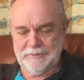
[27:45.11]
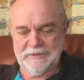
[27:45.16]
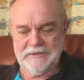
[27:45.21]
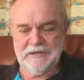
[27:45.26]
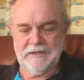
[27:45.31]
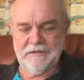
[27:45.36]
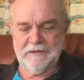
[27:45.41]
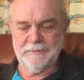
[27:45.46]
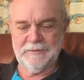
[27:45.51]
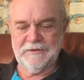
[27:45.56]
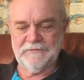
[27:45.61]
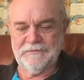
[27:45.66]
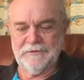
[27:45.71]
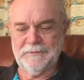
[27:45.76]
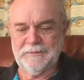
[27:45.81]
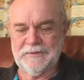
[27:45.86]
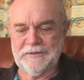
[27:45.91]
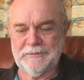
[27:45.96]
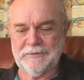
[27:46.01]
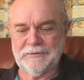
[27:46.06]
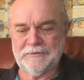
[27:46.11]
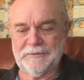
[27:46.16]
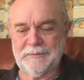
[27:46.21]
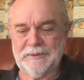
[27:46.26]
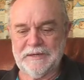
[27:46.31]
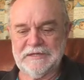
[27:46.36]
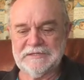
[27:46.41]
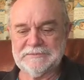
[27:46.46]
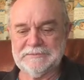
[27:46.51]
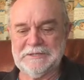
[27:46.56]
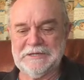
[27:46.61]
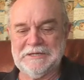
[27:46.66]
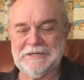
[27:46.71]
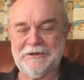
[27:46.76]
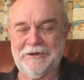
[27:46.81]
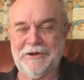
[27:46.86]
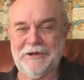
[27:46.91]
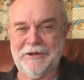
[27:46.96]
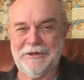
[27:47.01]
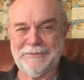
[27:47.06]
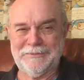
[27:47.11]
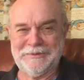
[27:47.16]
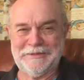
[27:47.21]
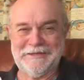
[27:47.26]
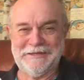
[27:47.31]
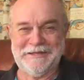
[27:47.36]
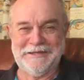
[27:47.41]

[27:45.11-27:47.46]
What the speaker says: But yeah, there'll be a few people to replace me, I hope.